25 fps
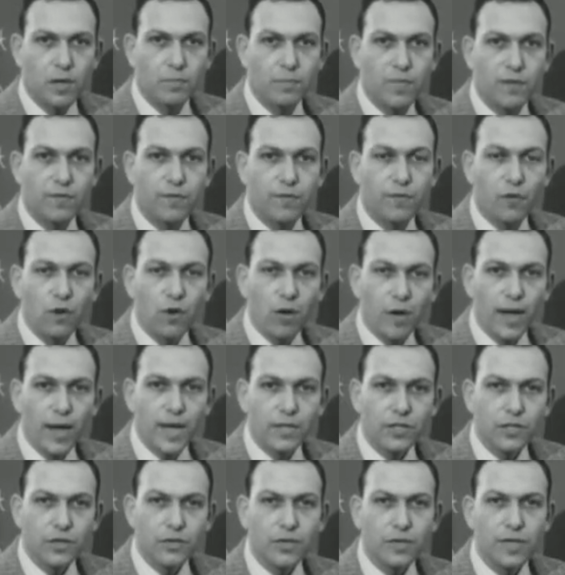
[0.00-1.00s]
But before
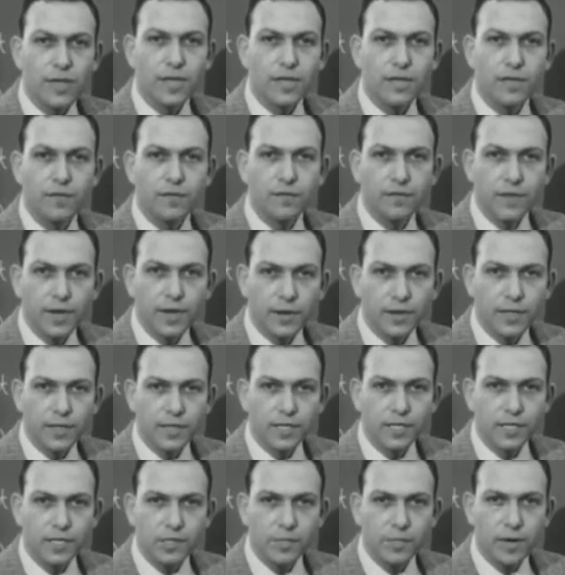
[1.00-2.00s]
I do the
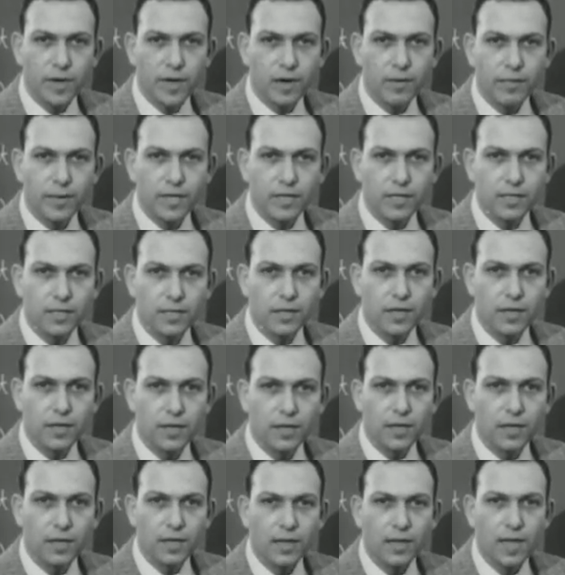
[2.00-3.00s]
interference experiment,
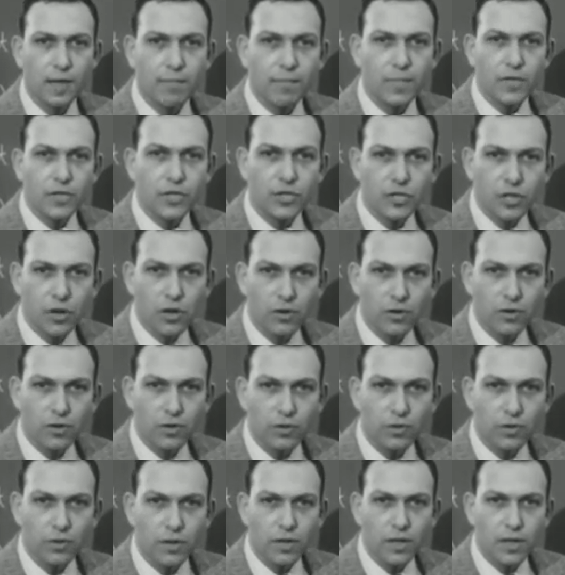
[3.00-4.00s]
let me show
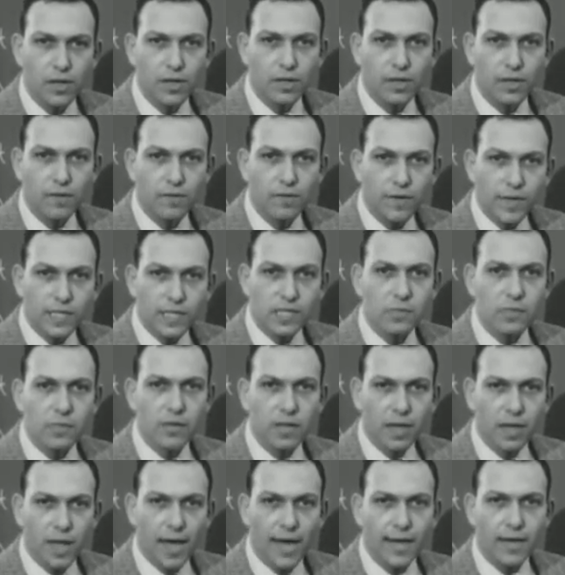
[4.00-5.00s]
you that
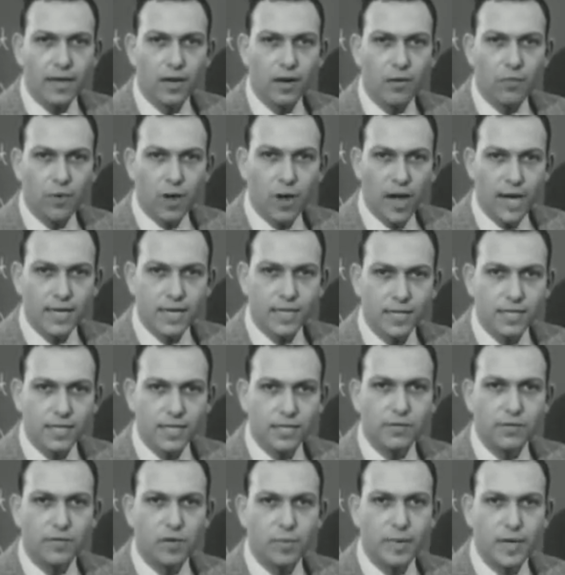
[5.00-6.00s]
visible light
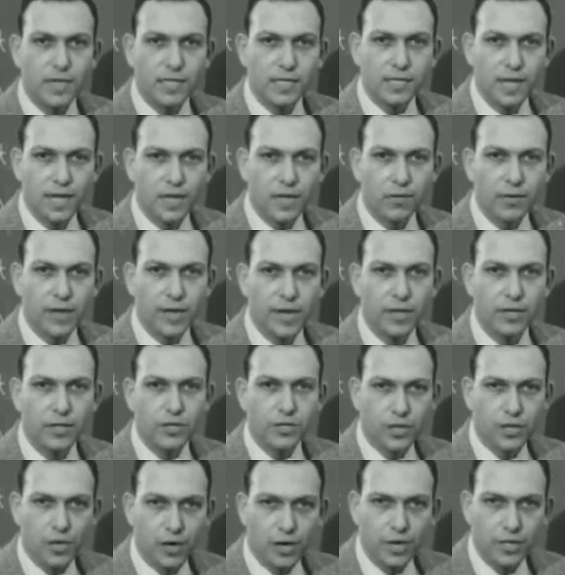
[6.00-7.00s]
arises from
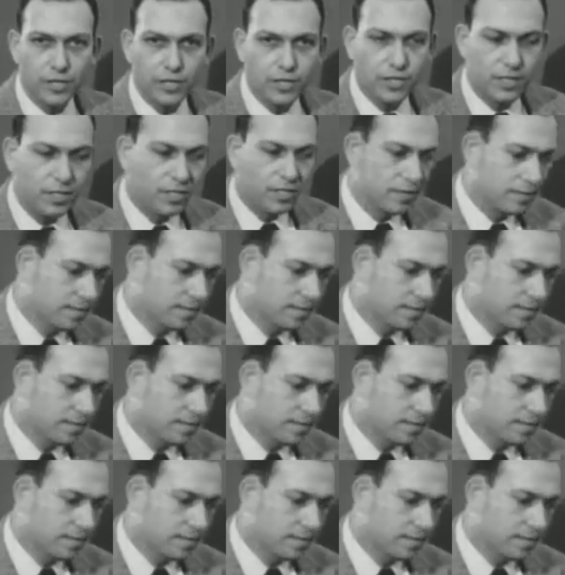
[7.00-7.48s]
accelerated charges.